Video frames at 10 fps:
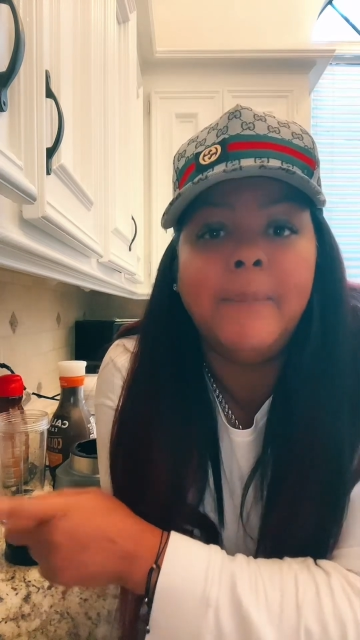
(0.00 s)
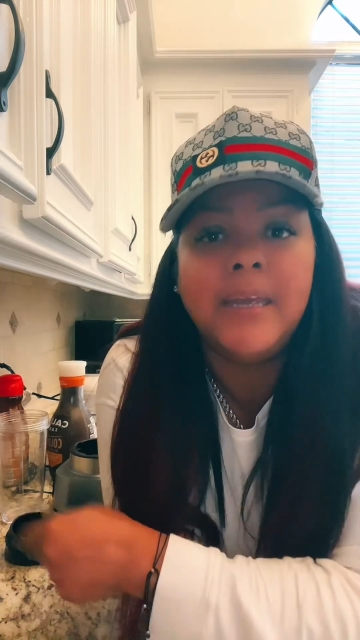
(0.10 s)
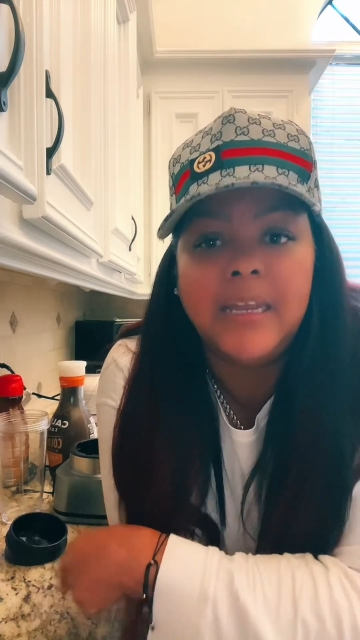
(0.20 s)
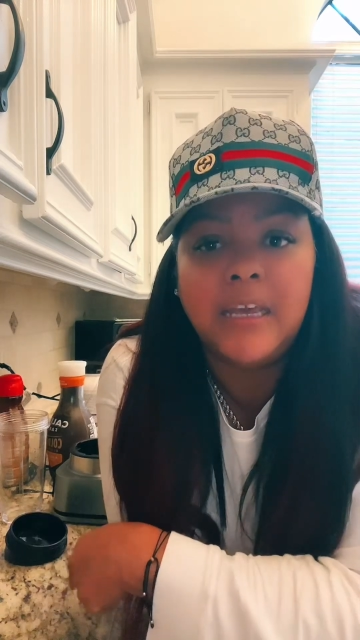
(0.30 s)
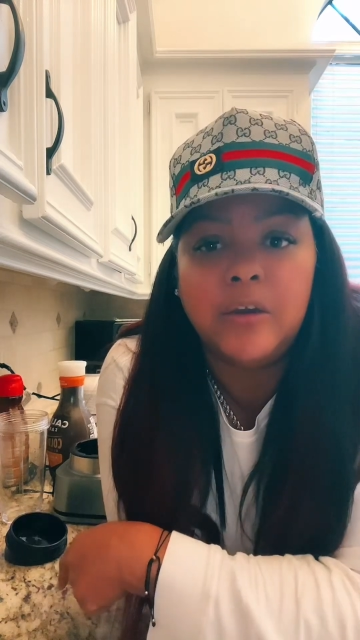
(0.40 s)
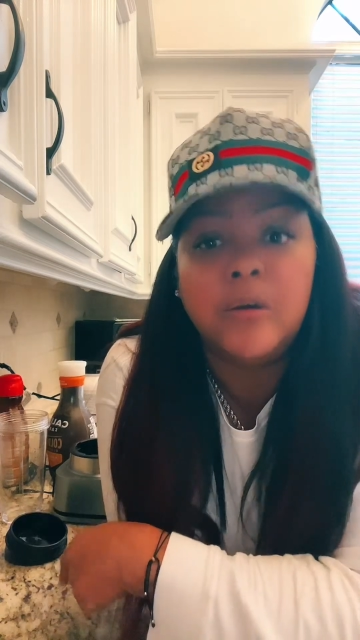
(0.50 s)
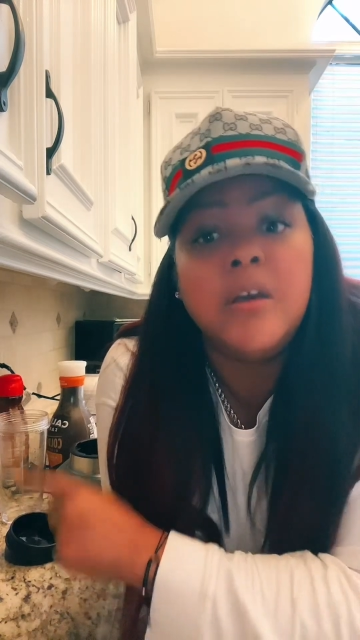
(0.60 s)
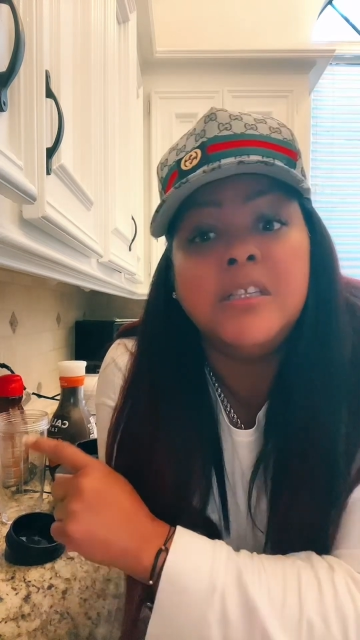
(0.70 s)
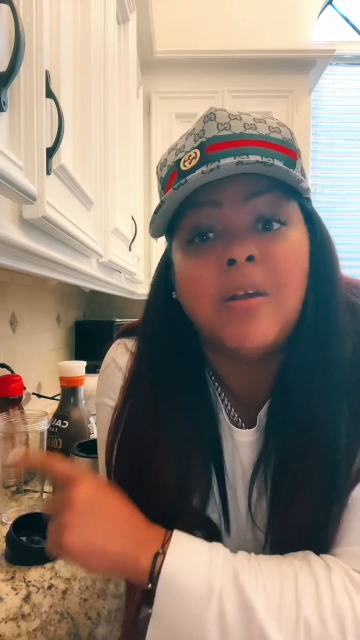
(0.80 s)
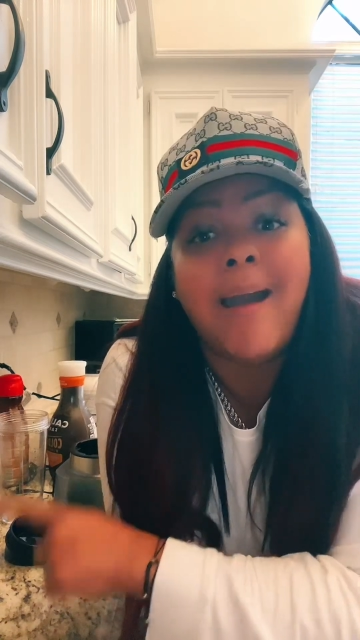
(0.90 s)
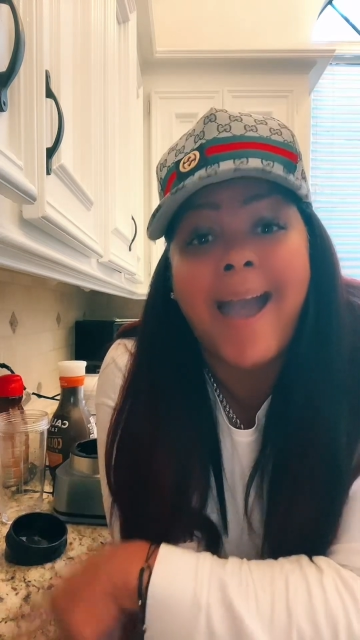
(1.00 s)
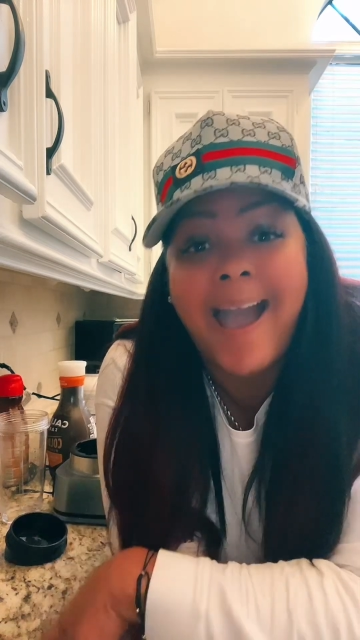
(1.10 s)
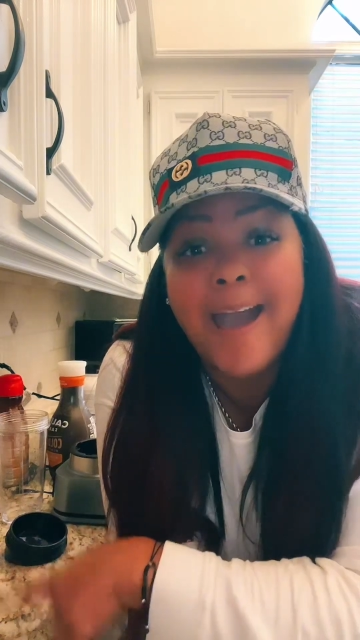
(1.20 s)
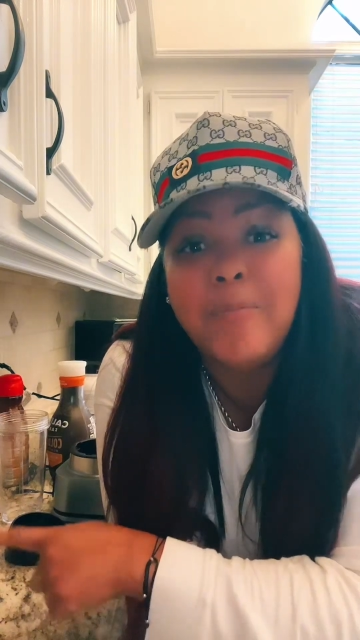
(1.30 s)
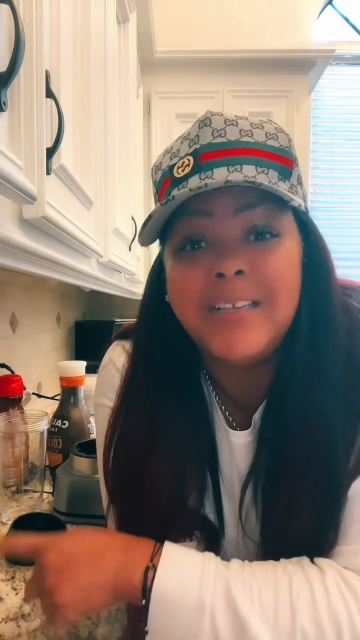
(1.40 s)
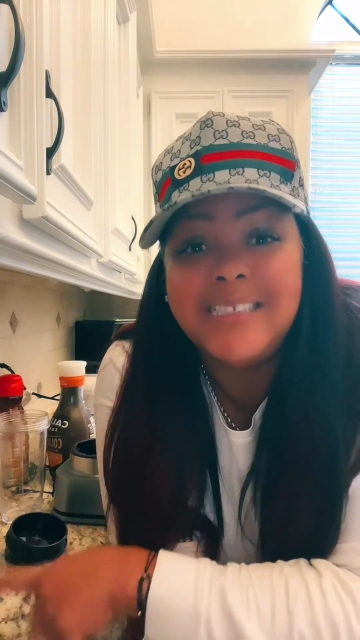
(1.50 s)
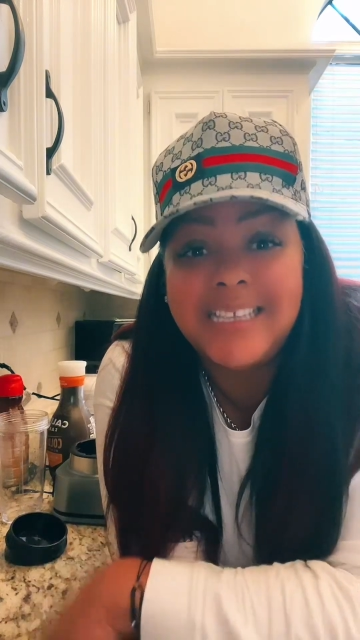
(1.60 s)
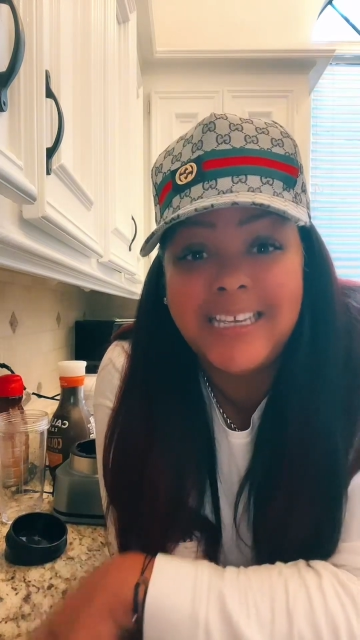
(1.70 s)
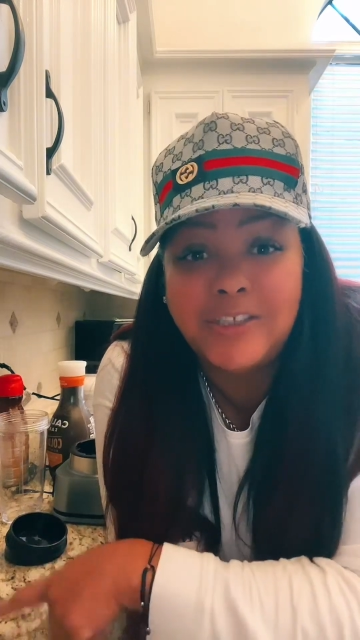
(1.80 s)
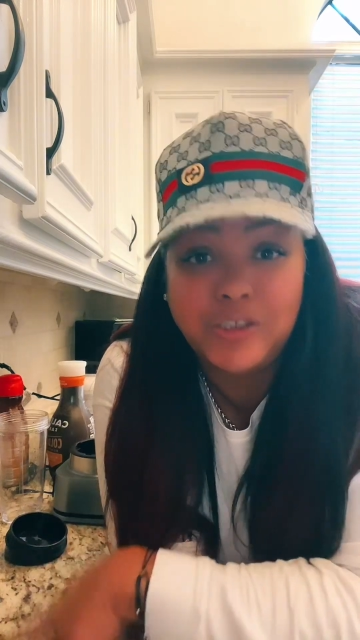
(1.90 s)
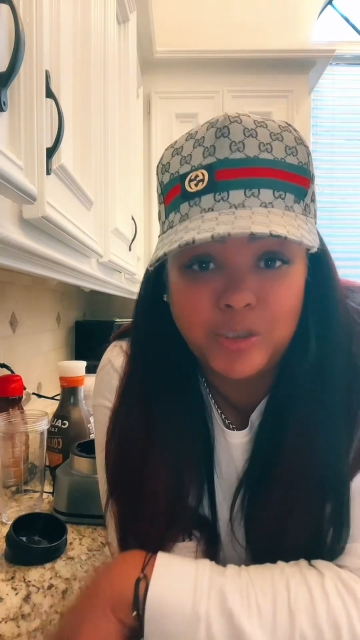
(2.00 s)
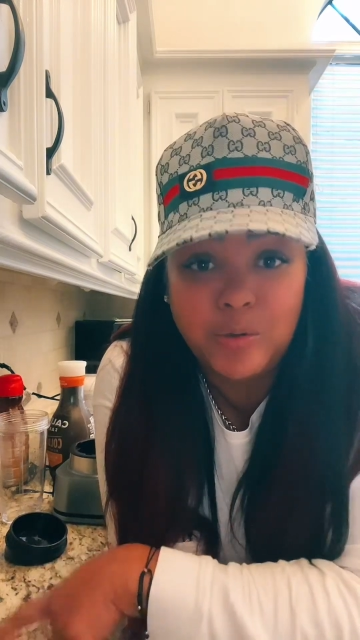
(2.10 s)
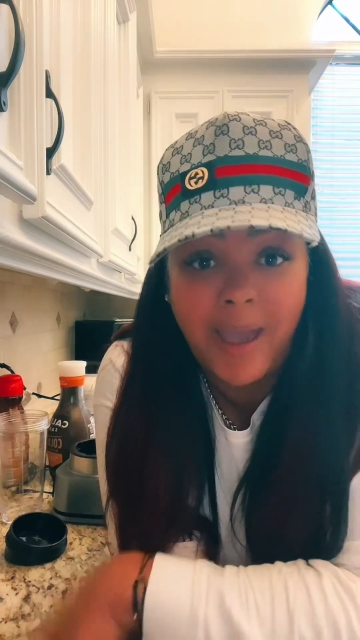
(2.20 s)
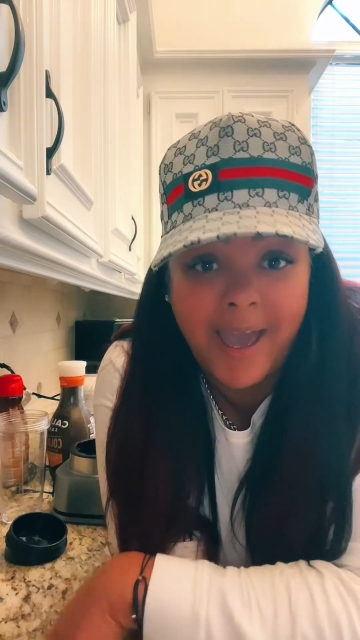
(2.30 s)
but anywho, so I'ma teach you